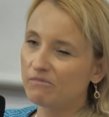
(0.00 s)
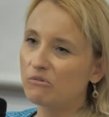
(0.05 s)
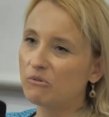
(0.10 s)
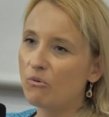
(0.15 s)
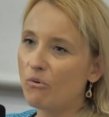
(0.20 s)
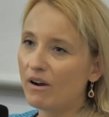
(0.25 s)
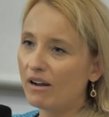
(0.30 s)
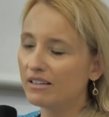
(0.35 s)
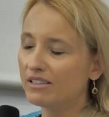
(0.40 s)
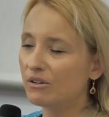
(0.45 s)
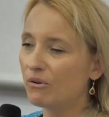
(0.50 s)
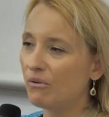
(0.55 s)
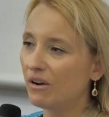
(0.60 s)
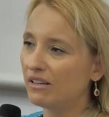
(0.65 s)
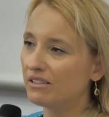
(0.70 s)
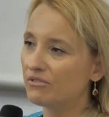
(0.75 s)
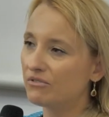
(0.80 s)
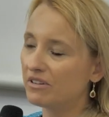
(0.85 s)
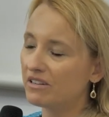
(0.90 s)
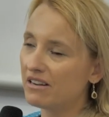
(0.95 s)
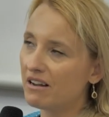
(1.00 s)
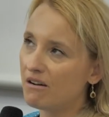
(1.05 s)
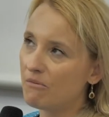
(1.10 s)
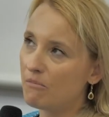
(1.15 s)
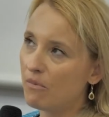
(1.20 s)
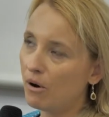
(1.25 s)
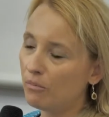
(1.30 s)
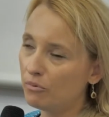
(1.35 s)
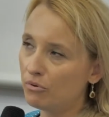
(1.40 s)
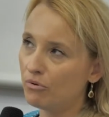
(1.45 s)
quite right now
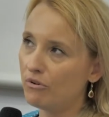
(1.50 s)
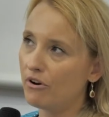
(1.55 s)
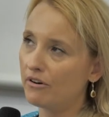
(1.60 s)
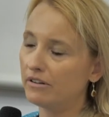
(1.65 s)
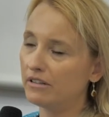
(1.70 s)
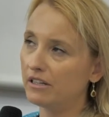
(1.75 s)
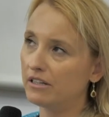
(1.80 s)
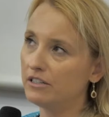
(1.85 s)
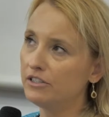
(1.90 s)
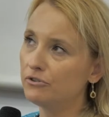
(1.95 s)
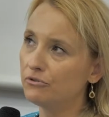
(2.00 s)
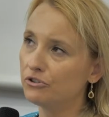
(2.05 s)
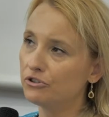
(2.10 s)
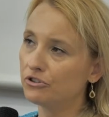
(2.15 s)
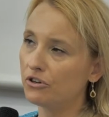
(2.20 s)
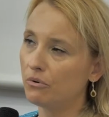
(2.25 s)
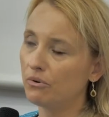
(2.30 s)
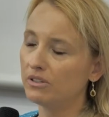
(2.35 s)
popular in the literature,